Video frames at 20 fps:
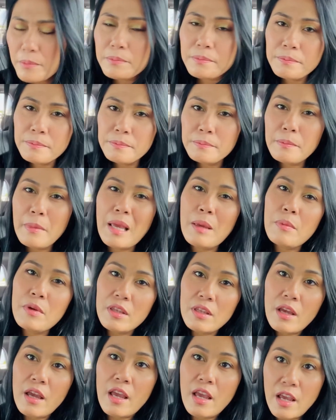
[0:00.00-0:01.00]
Maybe
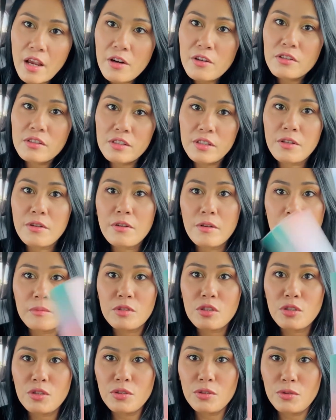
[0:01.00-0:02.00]
the hair serum
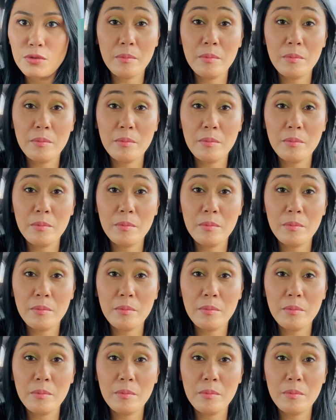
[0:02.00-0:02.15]
too.